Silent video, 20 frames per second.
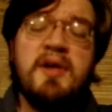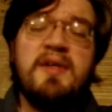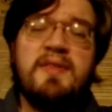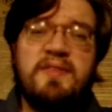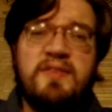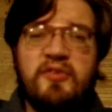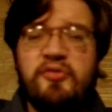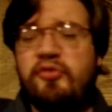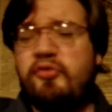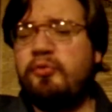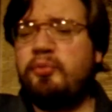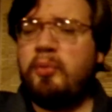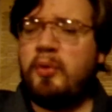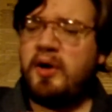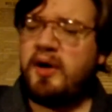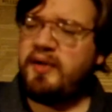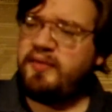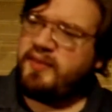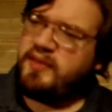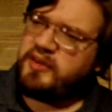This is
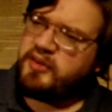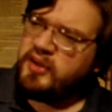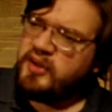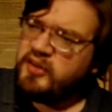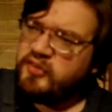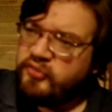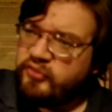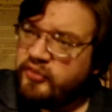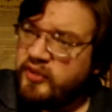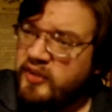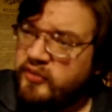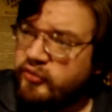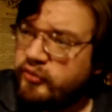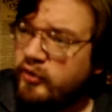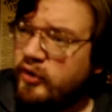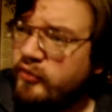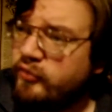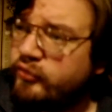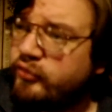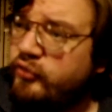why the United States
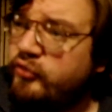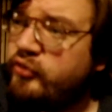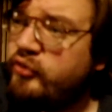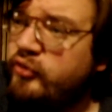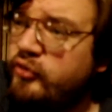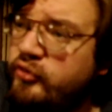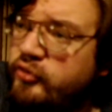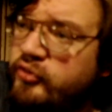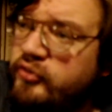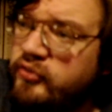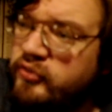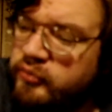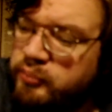Constitution's